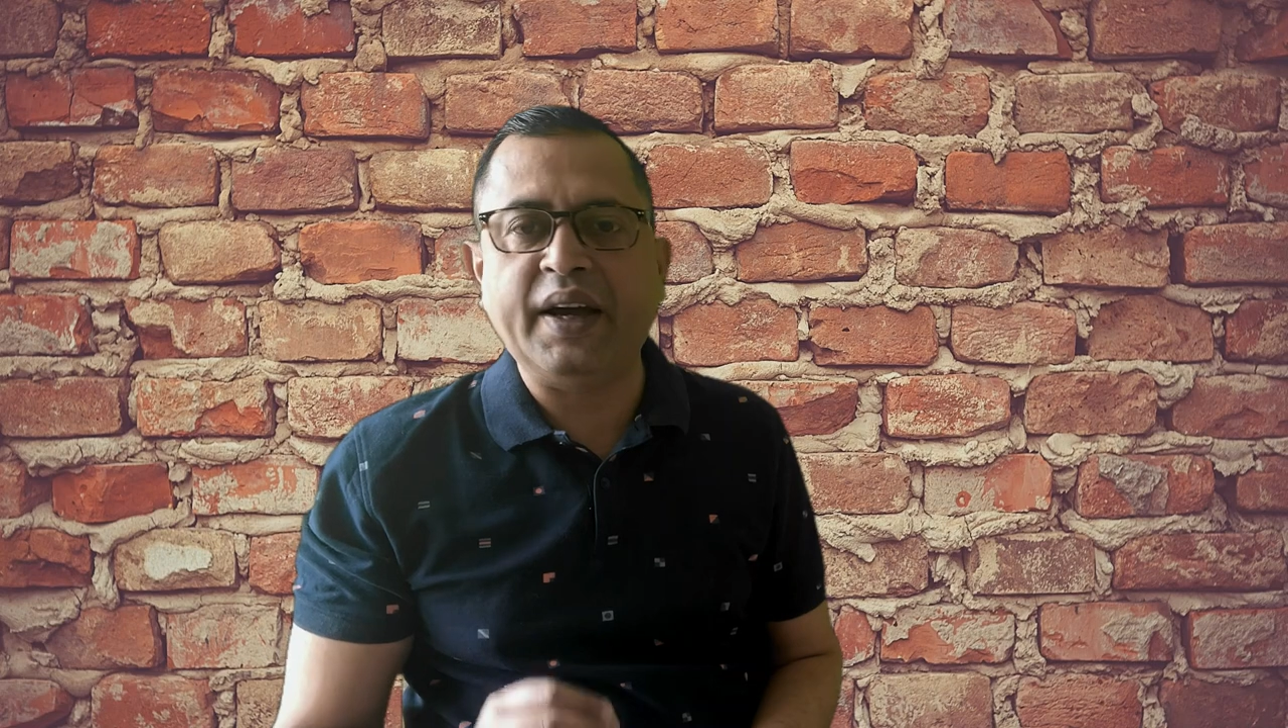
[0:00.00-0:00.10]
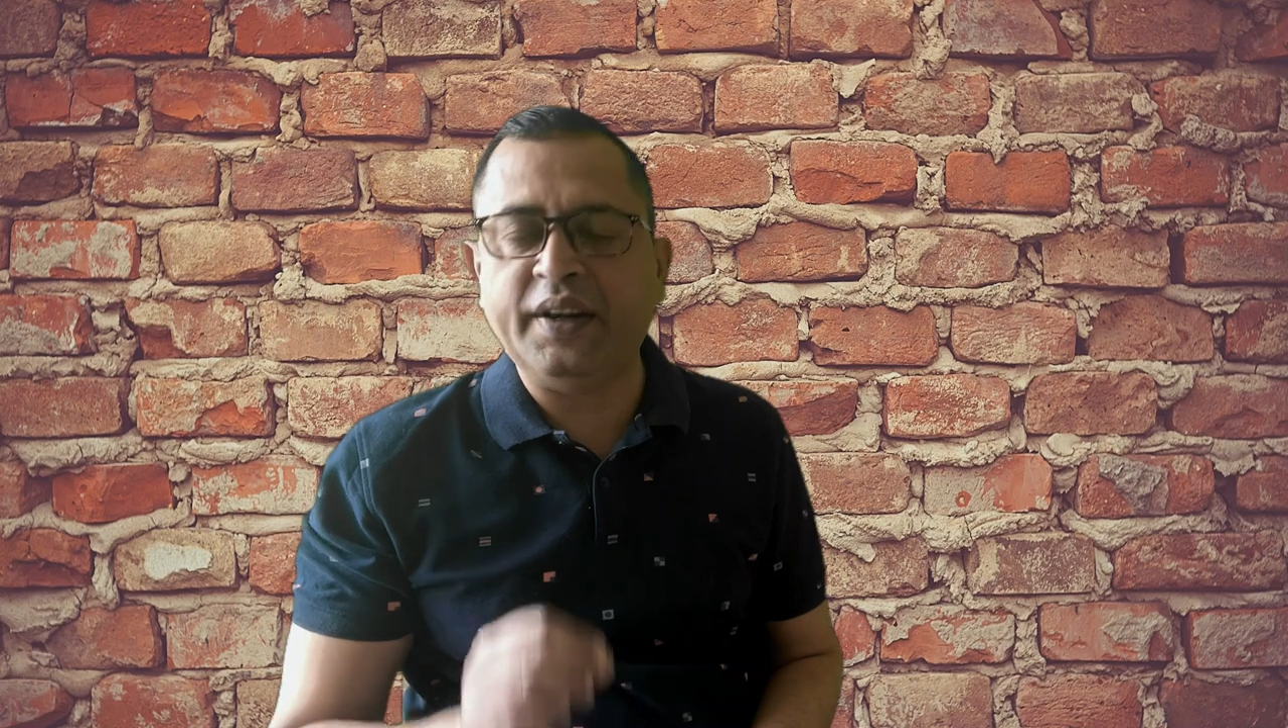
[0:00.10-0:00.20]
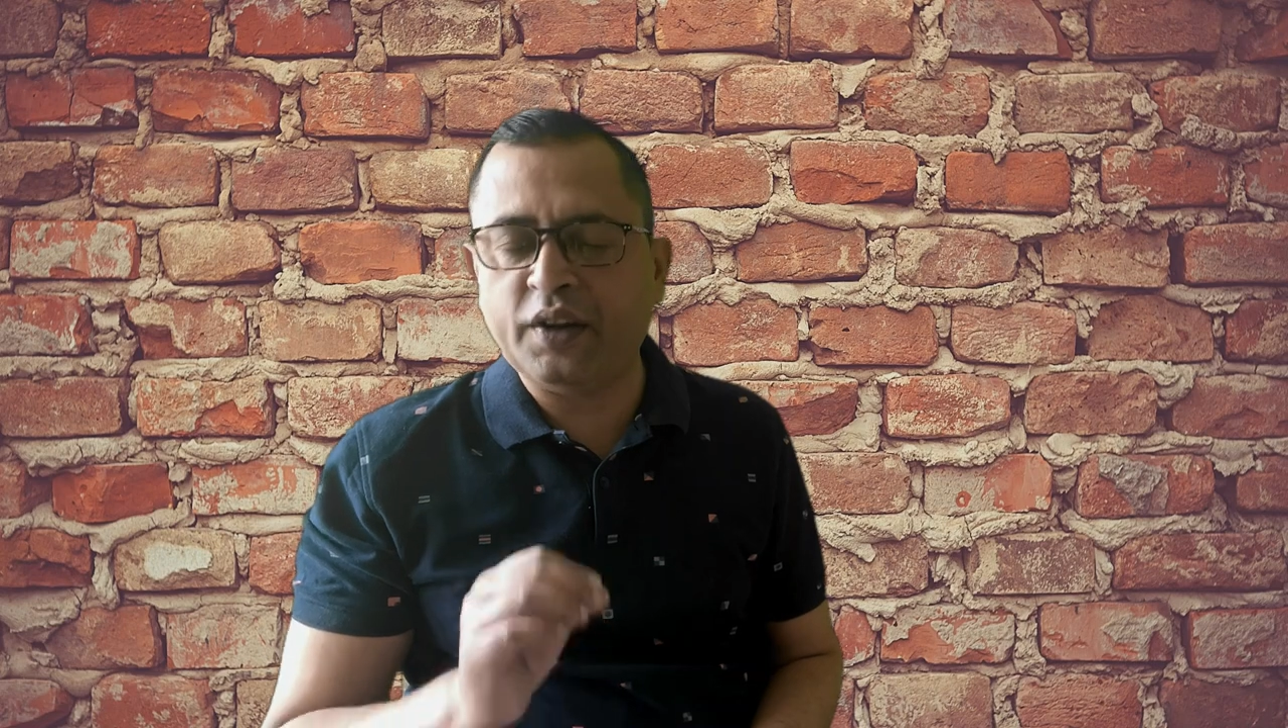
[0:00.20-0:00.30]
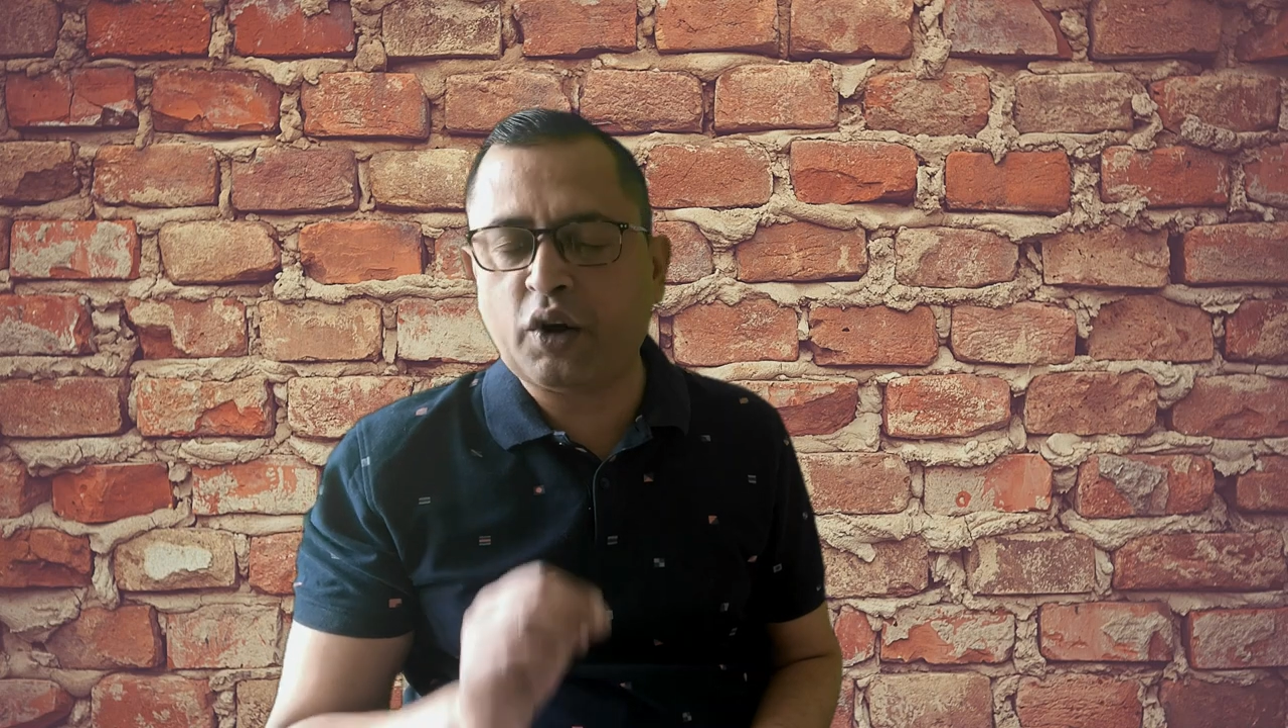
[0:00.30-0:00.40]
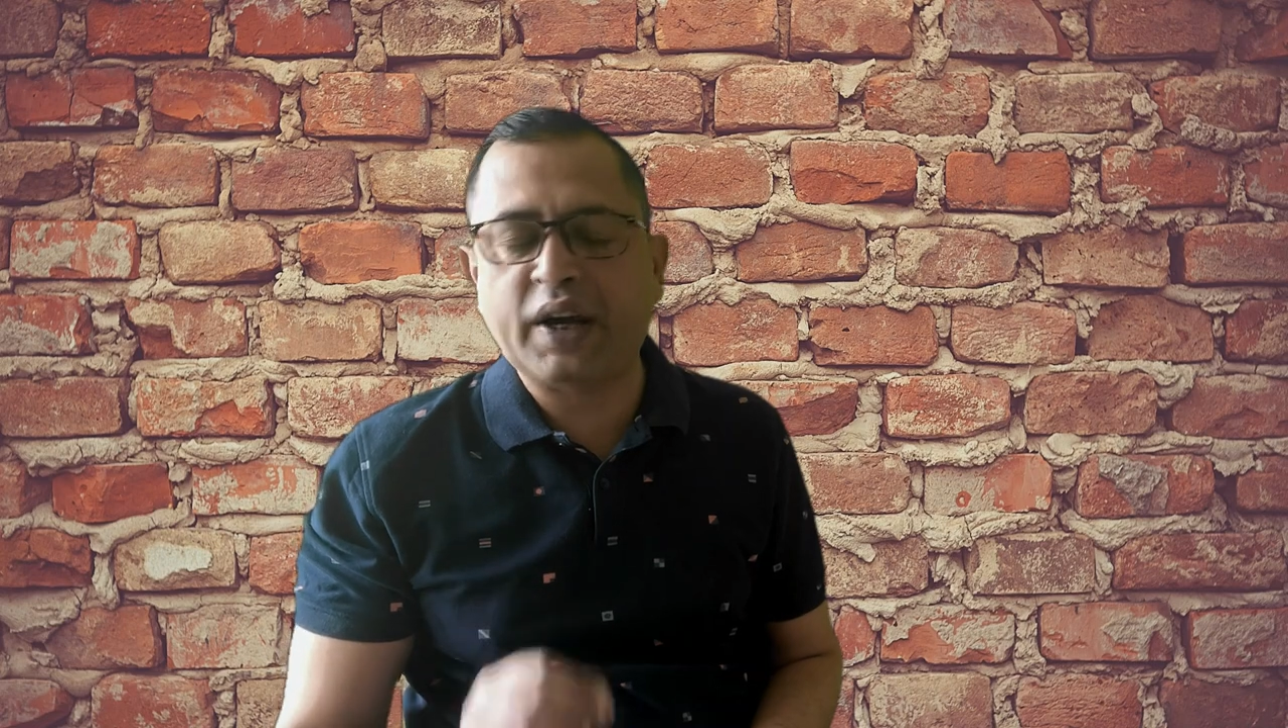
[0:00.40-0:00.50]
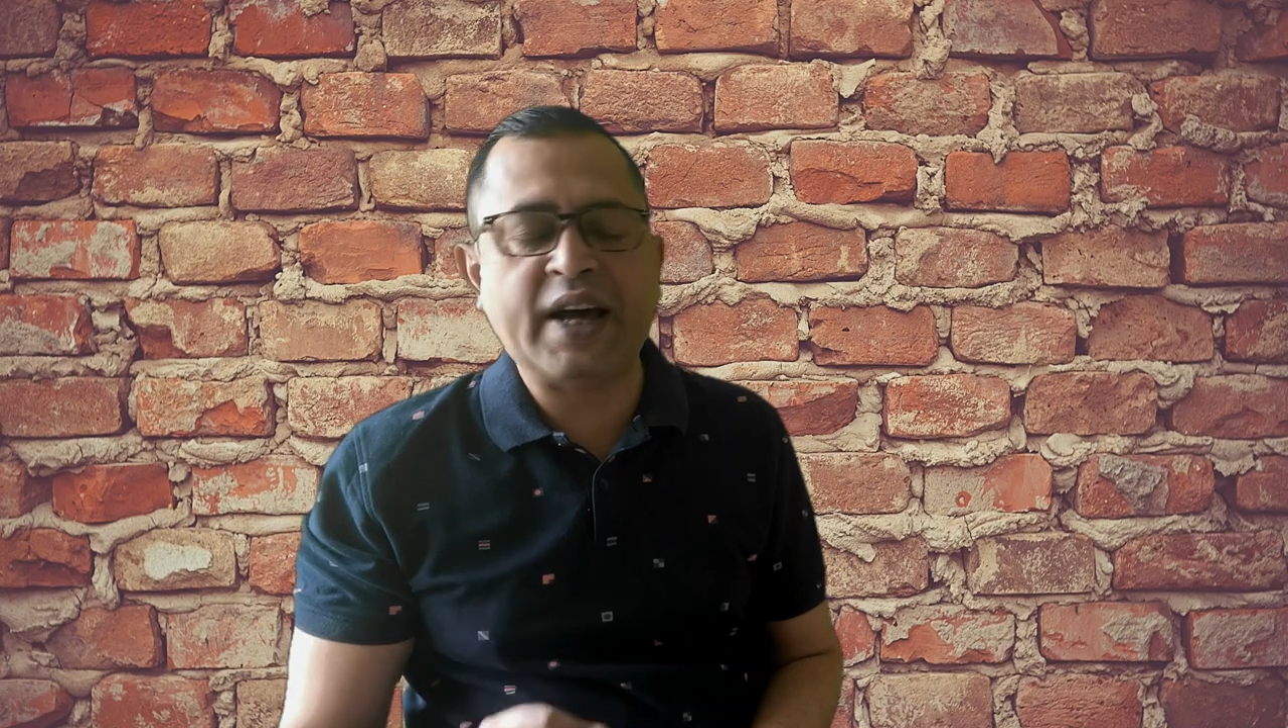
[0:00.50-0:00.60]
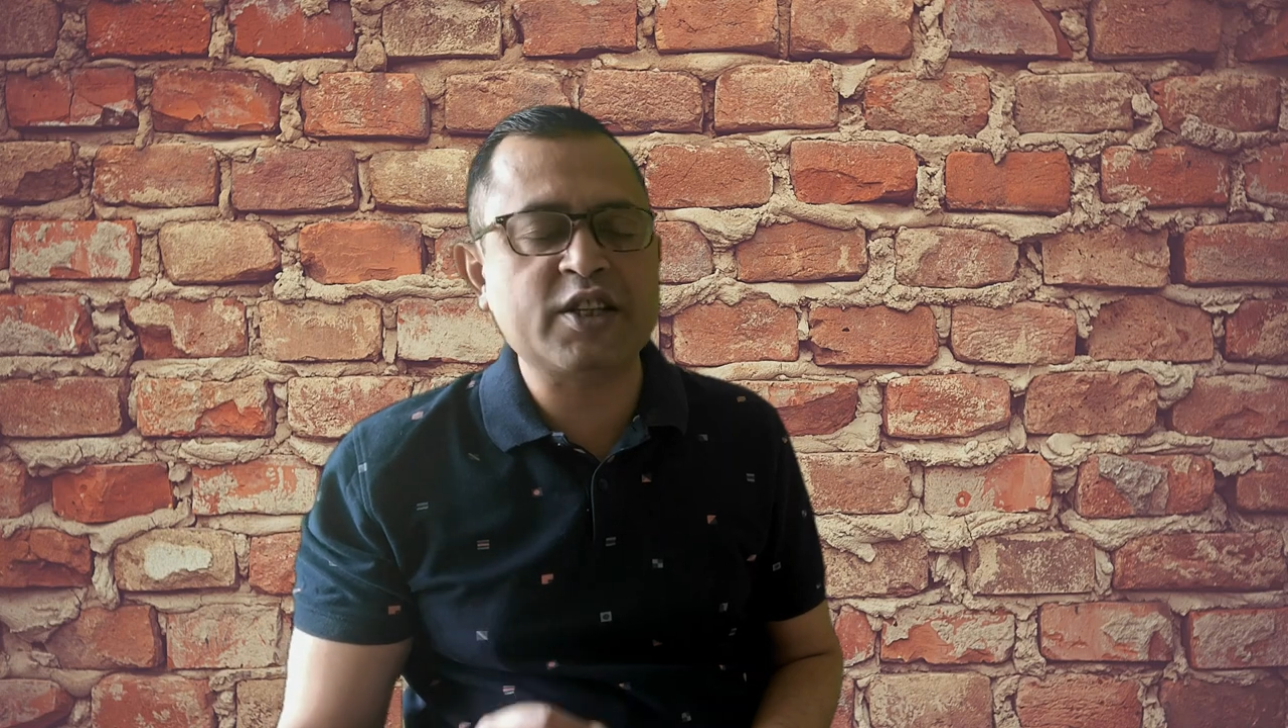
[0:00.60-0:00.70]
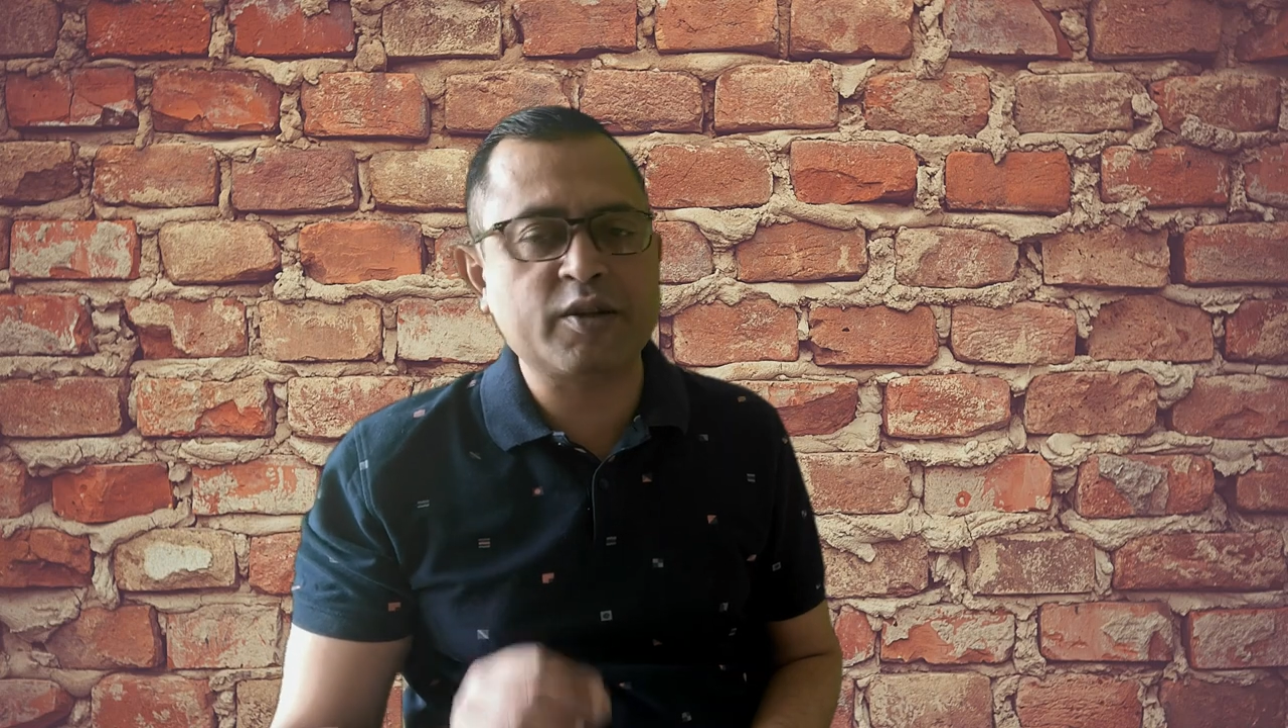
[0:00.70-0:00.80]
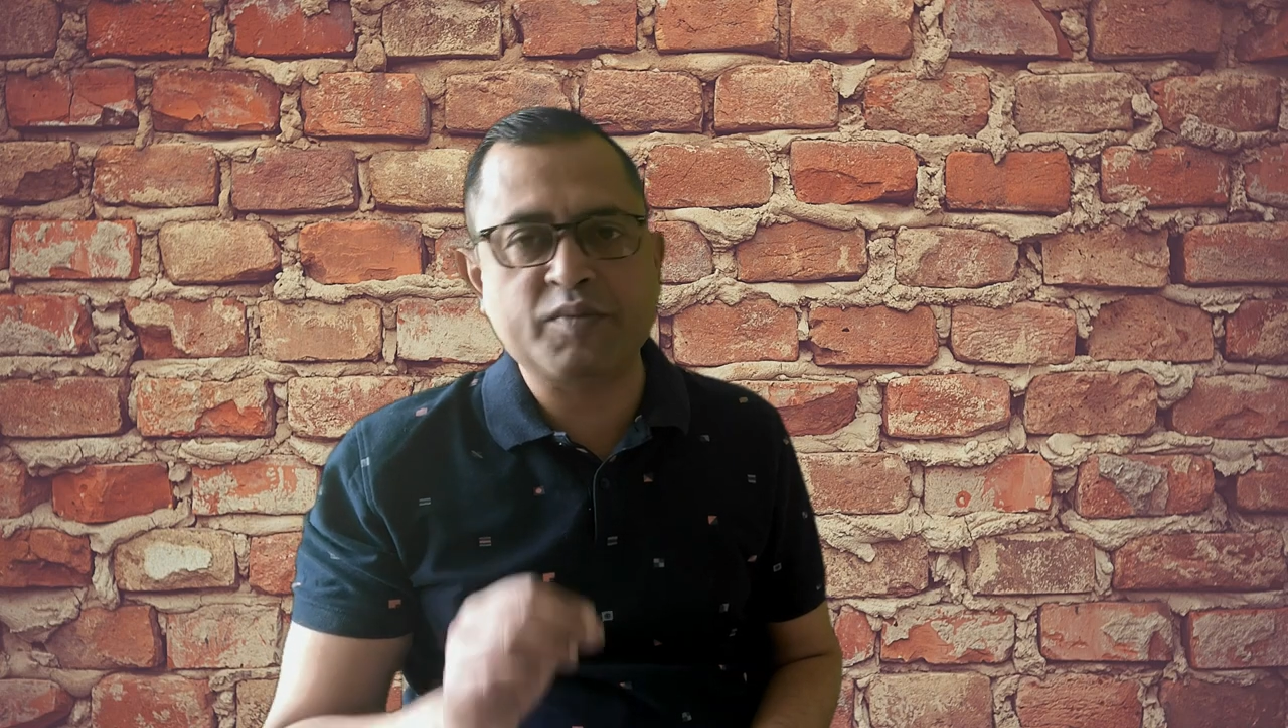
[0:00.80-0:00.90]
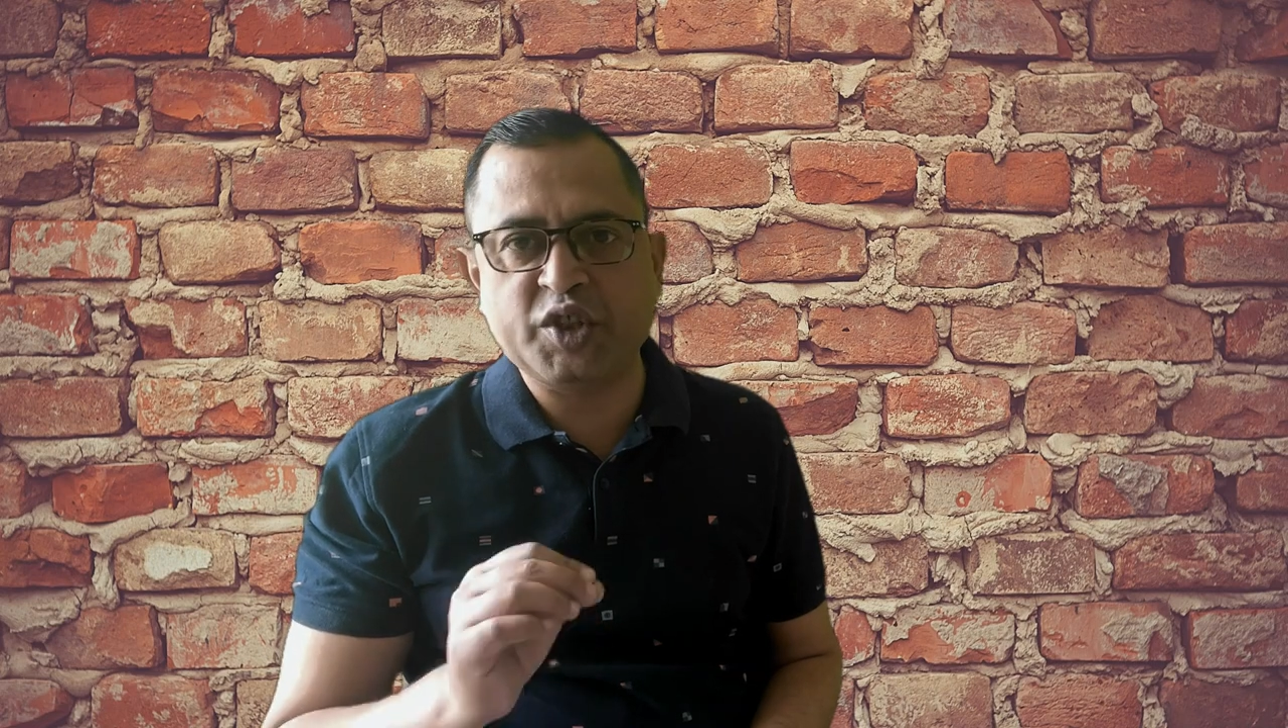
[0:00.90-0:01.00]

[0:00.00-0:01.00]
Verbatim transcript: in an organism's